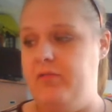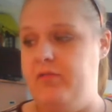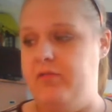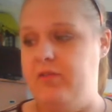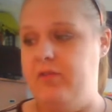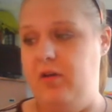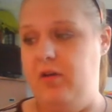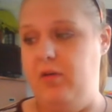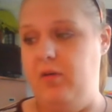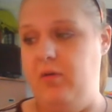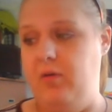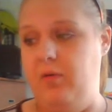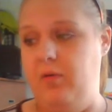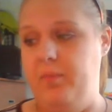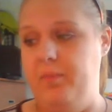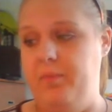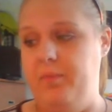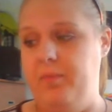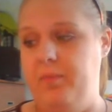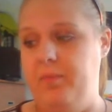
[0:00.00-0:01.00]
So,
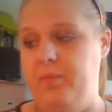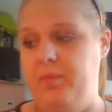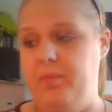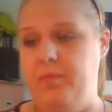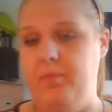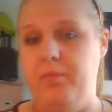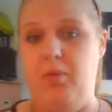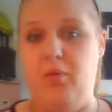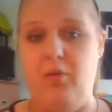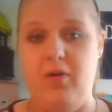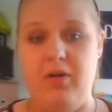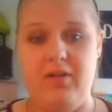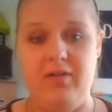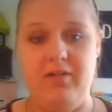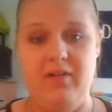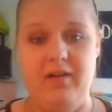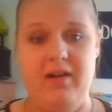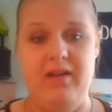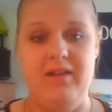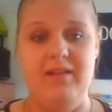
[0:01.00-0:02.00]
pork
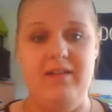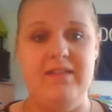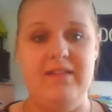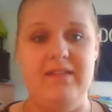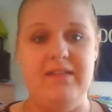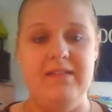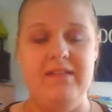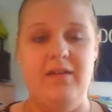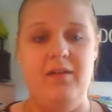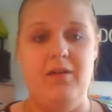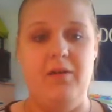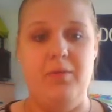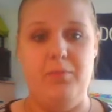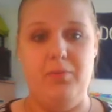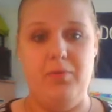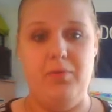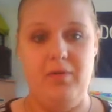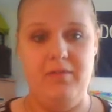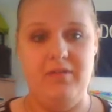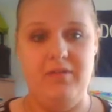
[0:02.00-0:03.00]
rinds,
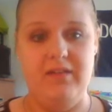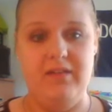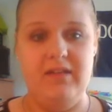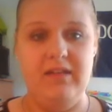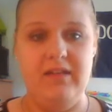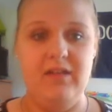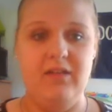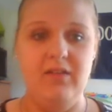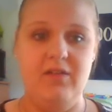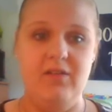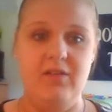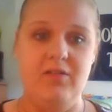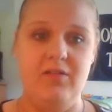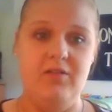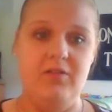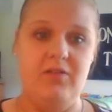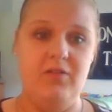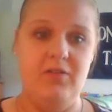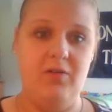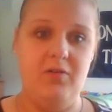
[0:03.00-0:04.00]
protein,
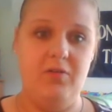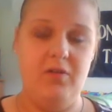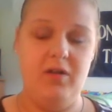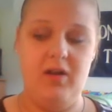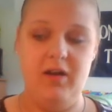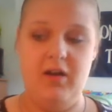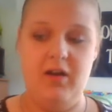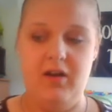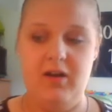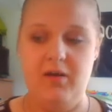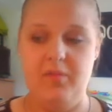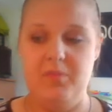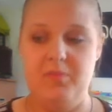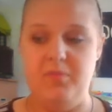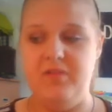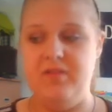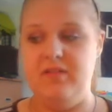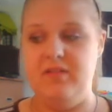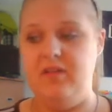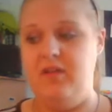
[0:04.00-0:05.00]
no
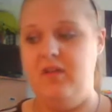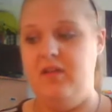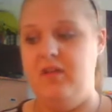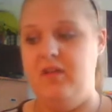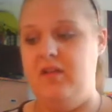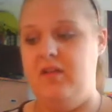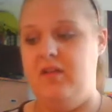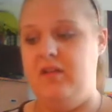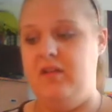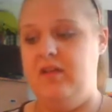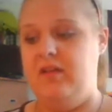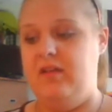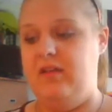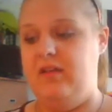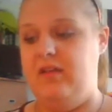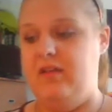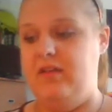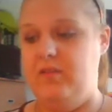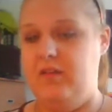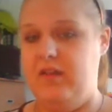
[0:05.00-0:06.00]
carbs,
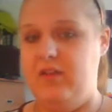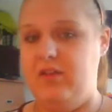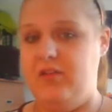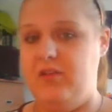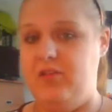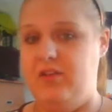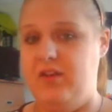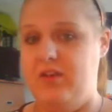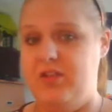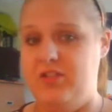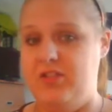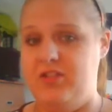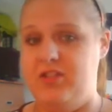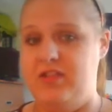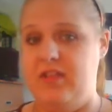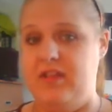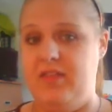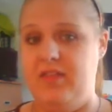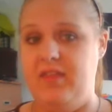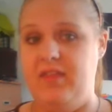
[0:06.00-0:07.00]
give you the
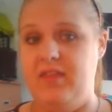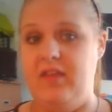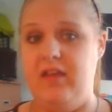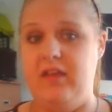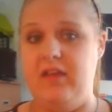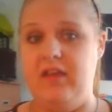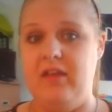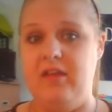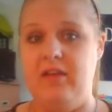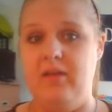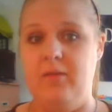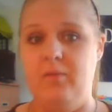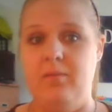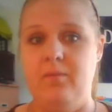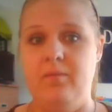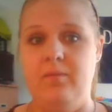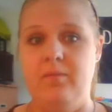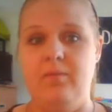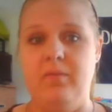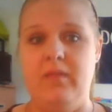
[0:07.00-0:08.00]
crunchy thing
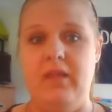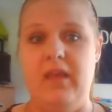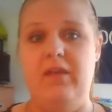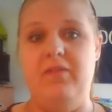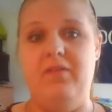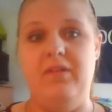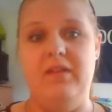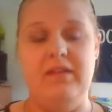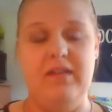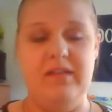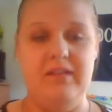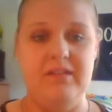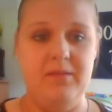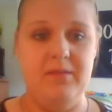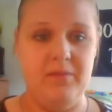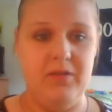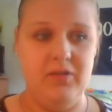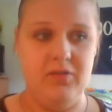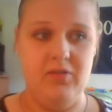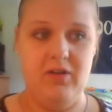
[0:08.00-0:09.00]
if you need
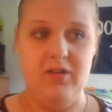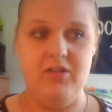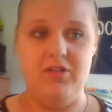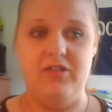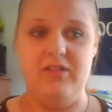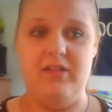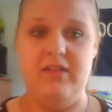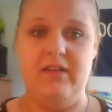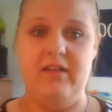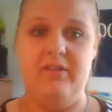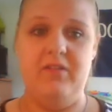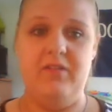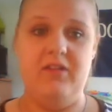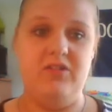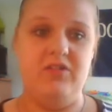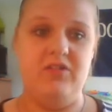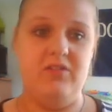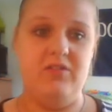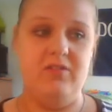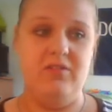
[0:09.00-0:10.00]
something crunchy, if you
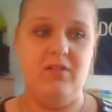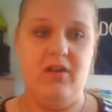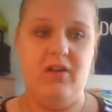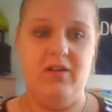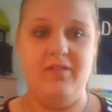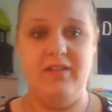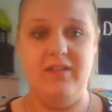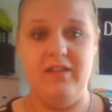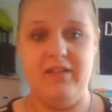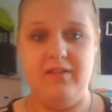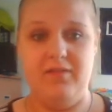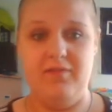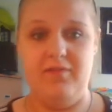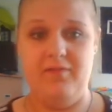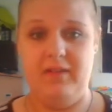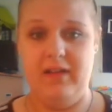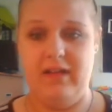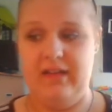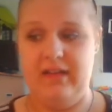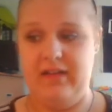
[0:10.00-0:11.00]
just are sick of
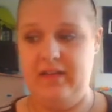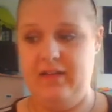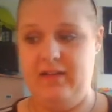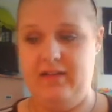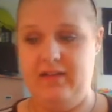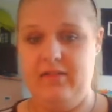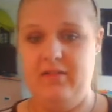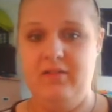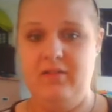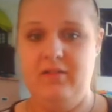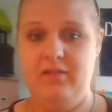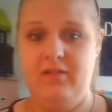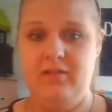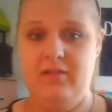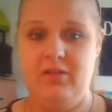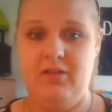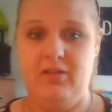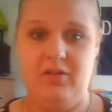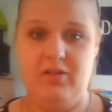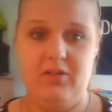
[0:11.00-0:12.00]
eating
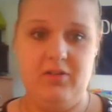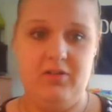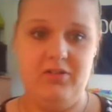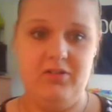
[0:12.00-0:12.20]
your